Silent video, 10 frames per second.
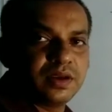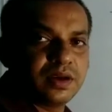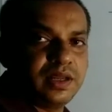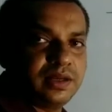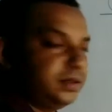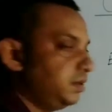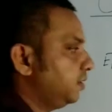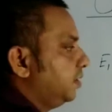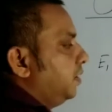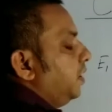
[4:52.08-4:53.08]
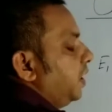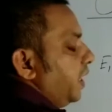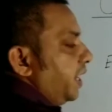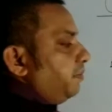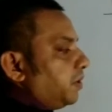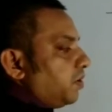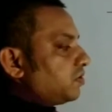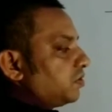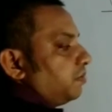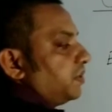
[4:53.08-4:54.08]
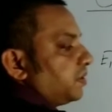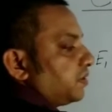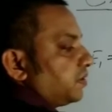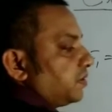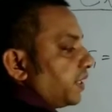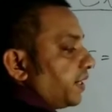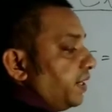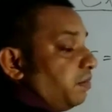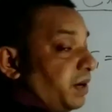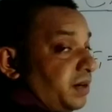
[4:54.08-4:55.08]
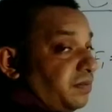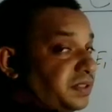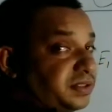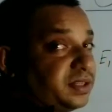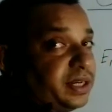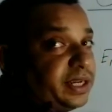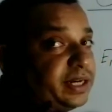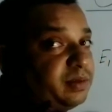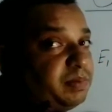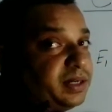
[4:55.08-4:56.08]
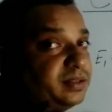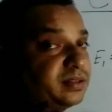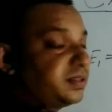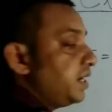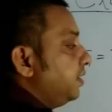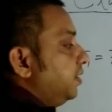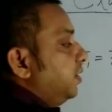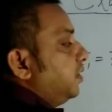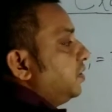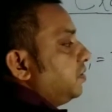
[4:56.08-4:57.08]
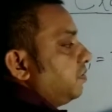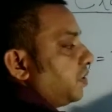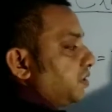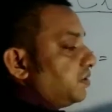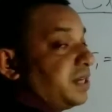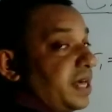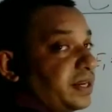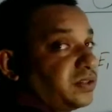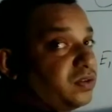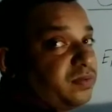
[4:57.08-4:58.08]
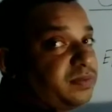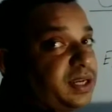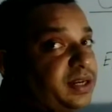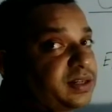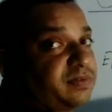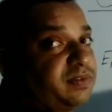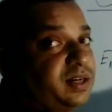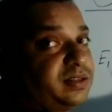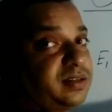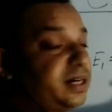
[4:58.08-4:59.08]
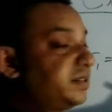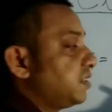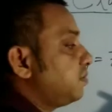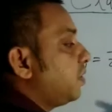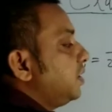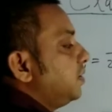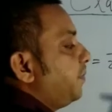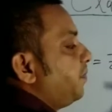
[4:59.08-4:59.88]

Clear? And because of this second plate, which is the negative plate this side, what is the direction of the electric field at this point?